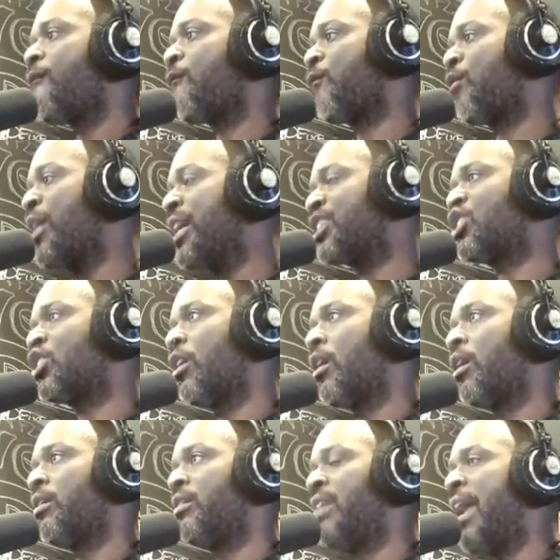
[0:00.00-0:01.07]
French
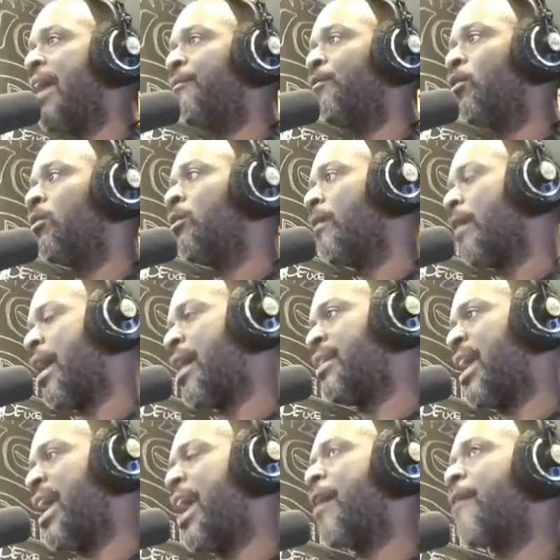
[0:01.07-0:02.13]
Naval and
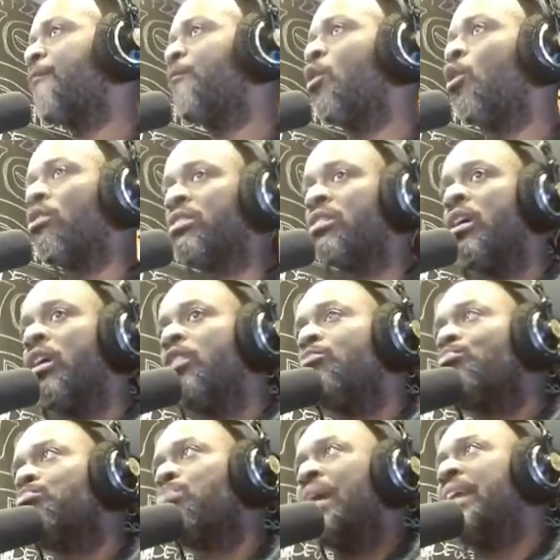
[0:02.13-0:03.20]
Air Force,
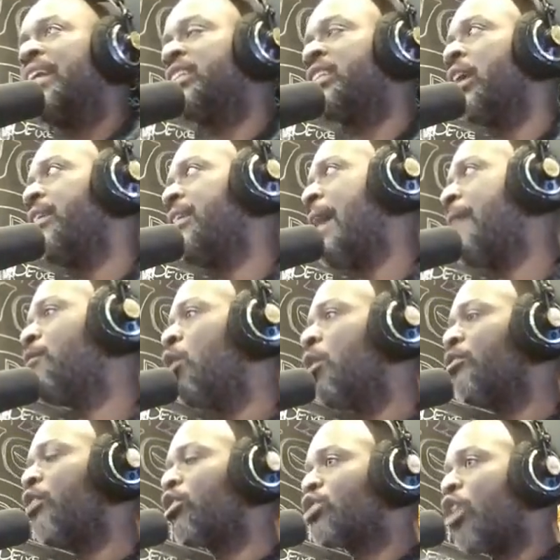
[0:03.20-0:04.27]
British Naval,
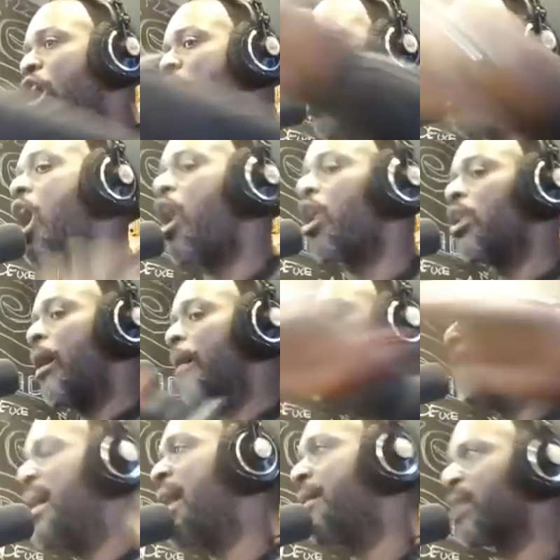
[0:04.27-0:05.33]
those are all
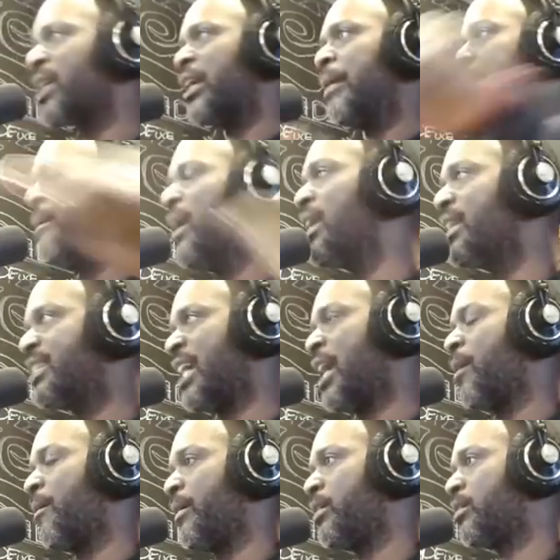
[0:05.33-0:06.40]
American
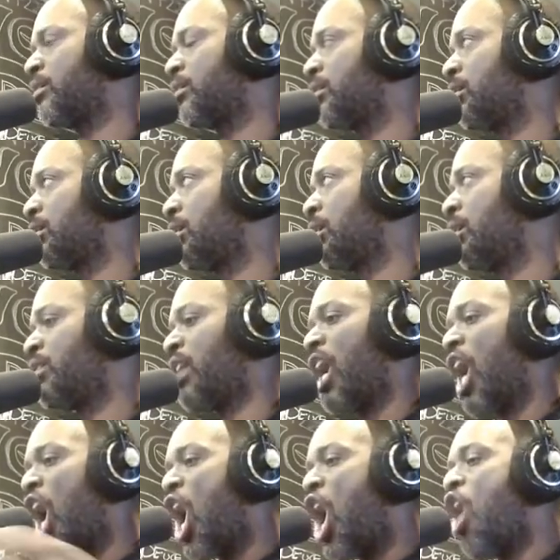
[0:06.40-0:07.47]
militaries.
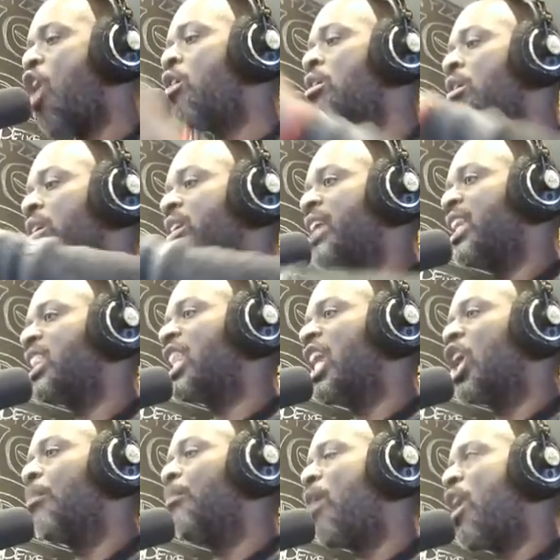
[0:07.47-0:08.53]
They all get
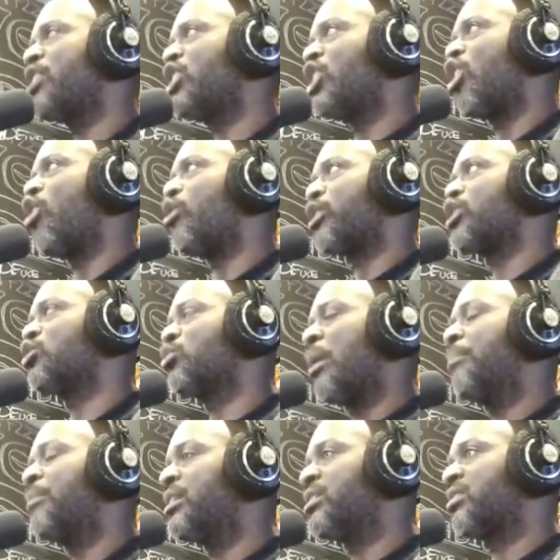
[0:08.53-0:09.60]
their marching orders
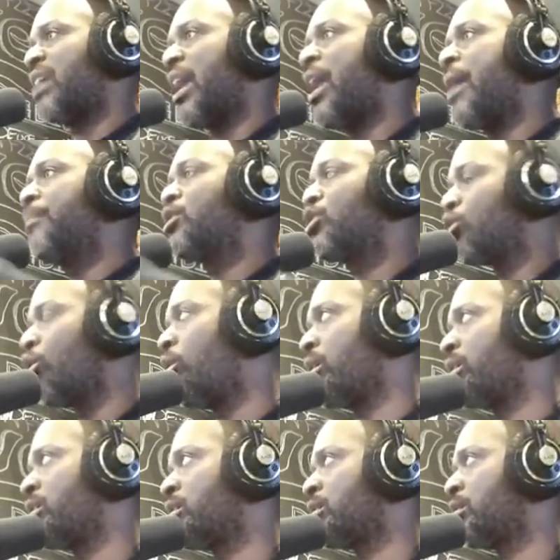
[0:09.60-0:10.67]
from the same
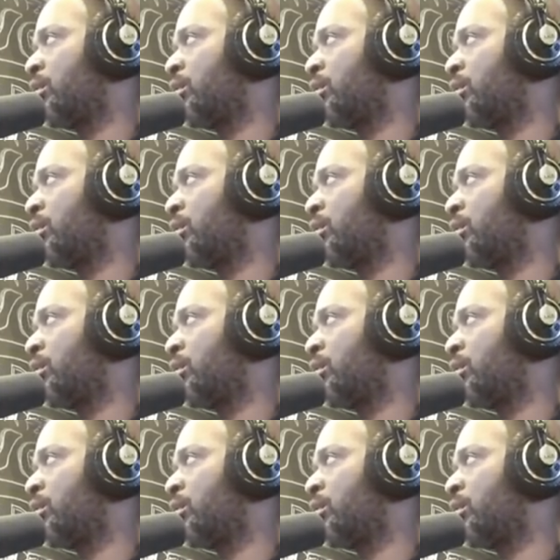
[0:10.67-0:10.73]
source.